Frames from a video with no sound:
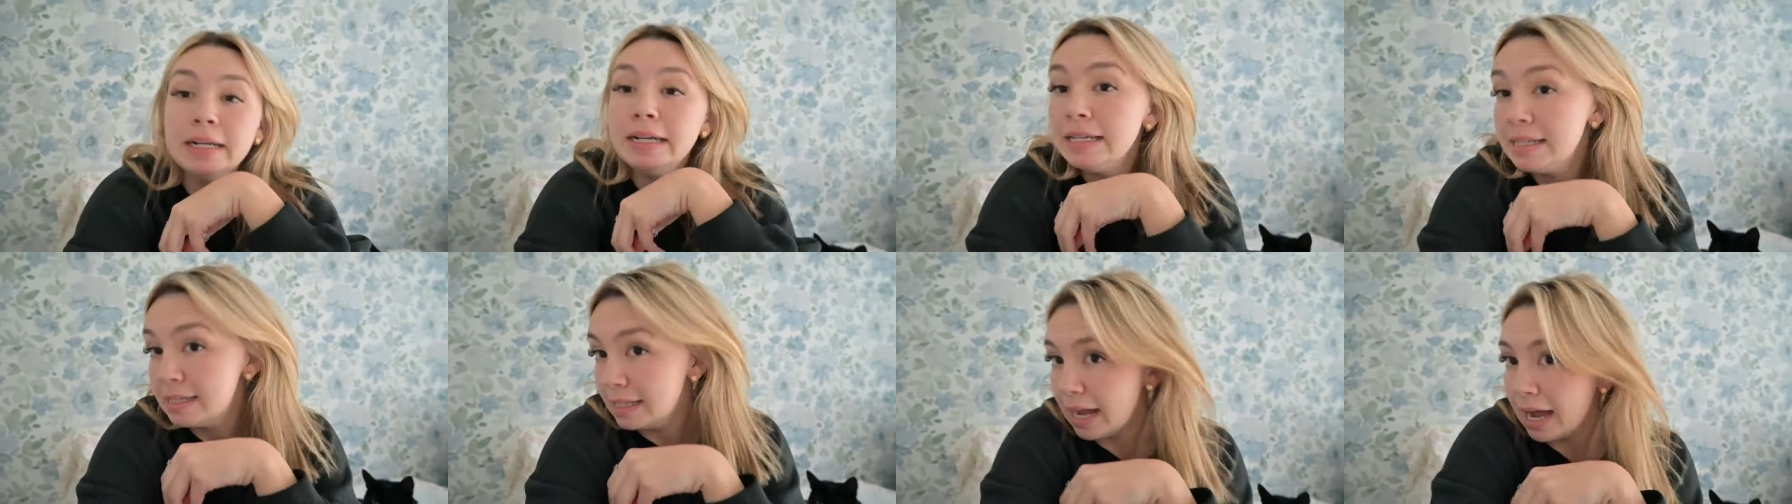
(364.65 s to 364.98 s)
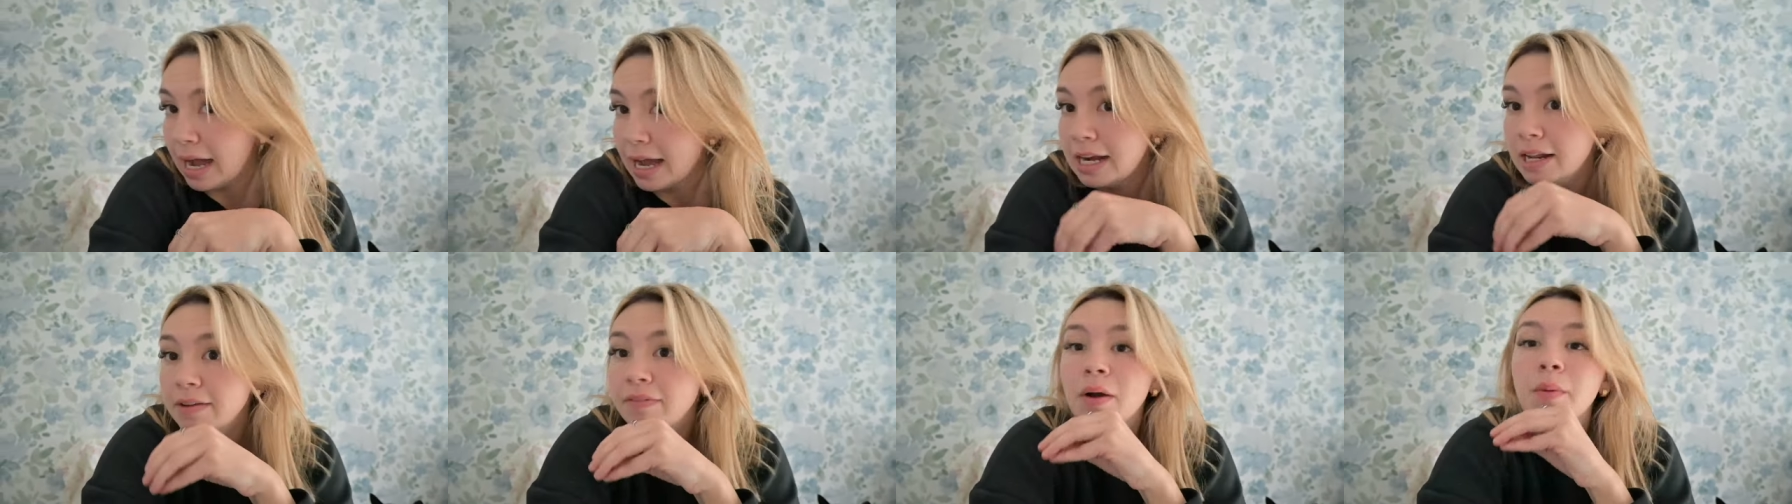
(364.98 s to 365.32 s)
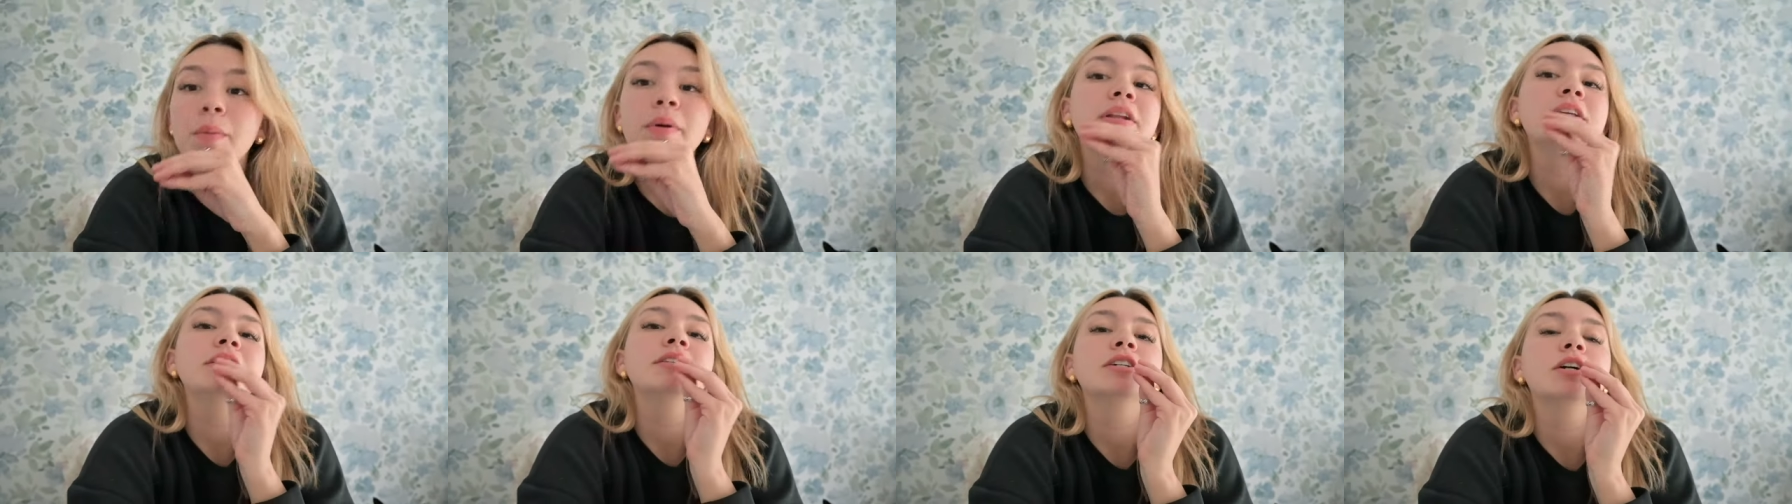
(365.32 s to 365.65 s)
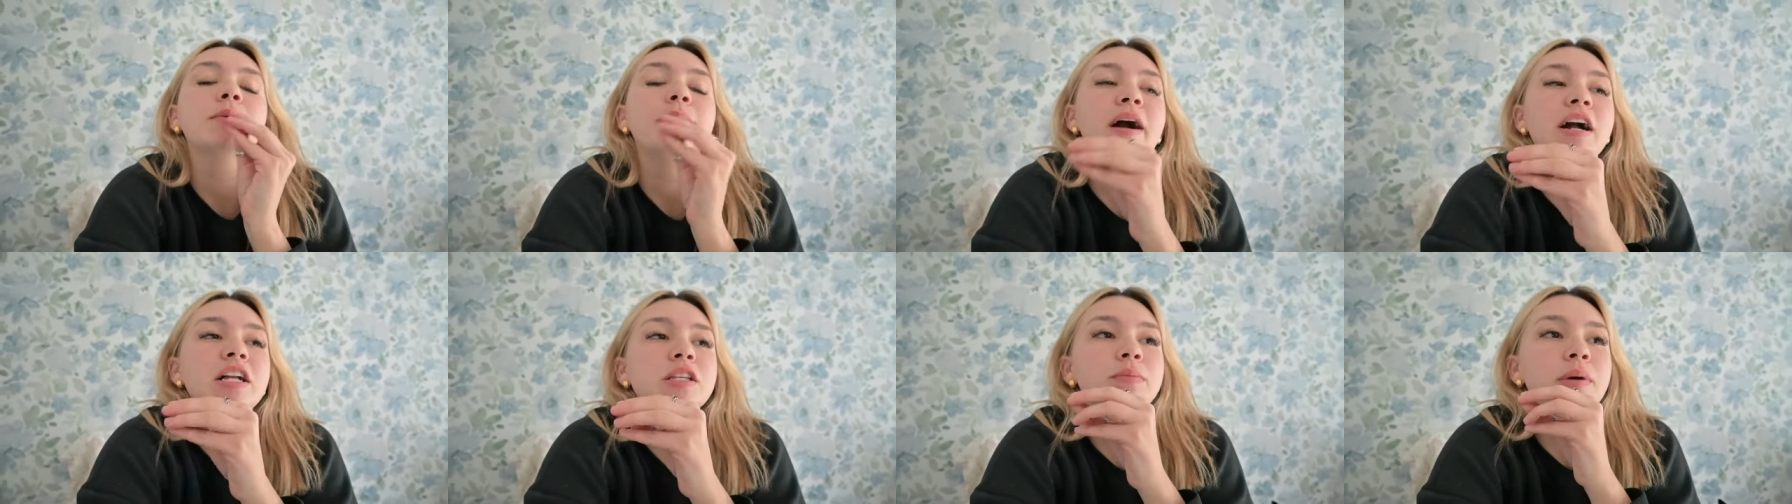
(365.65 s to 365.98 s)
to decide if I wanted to go
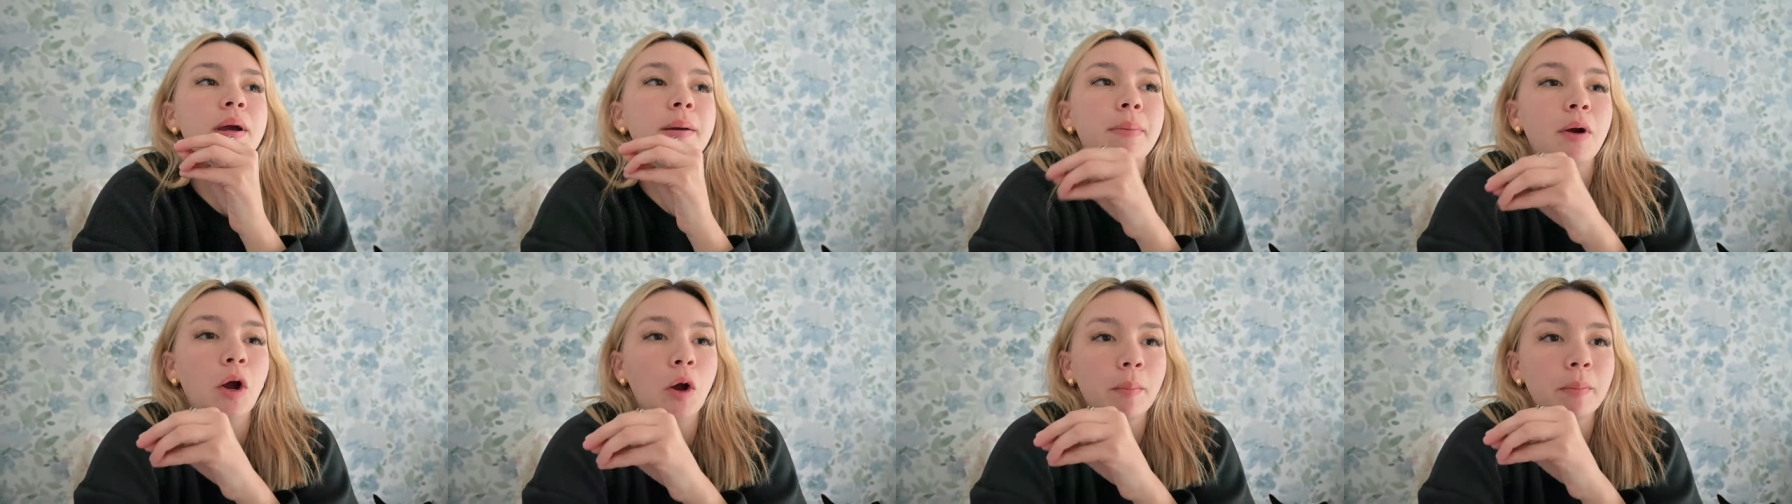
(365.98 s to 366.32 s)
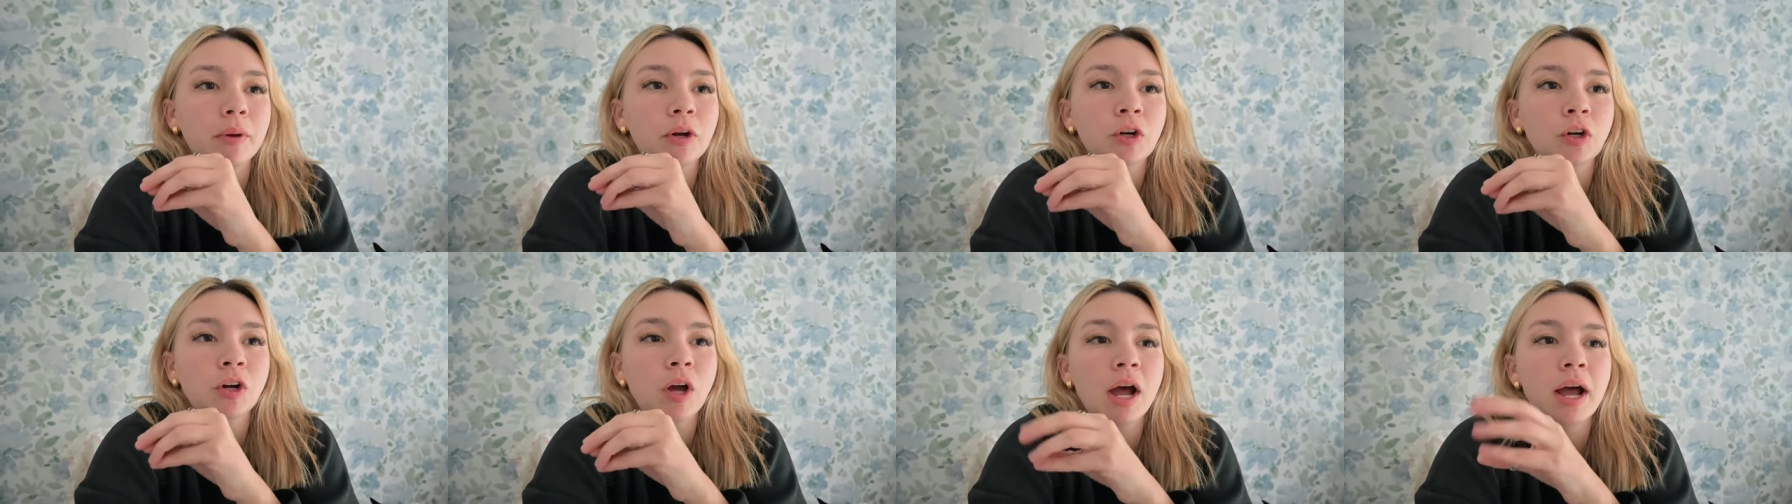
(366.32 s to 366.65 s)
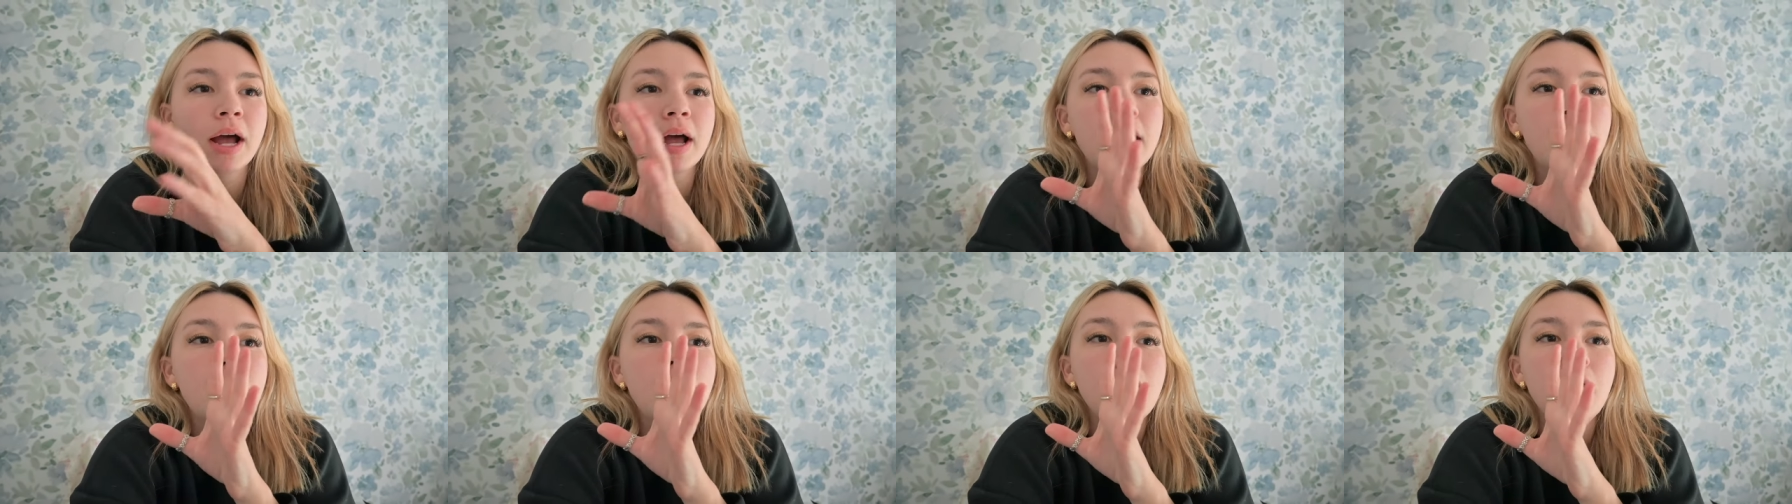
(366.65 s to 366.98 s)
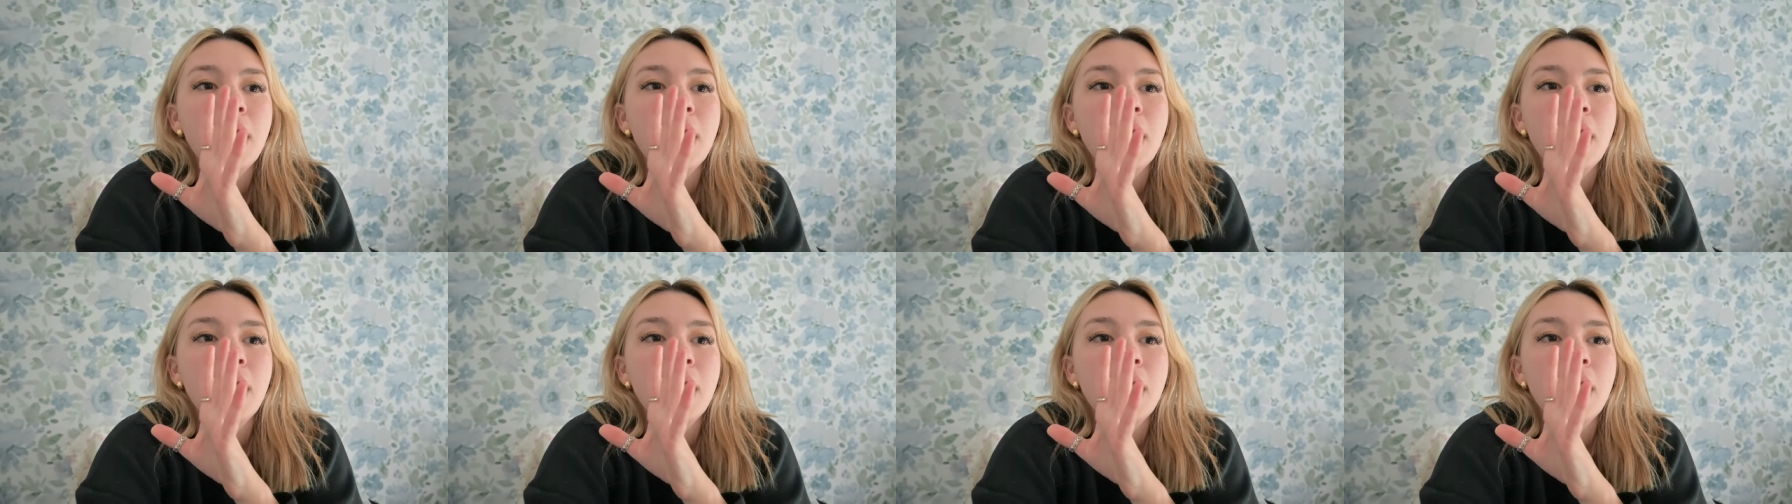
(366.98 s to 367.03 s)
back to my apartment or not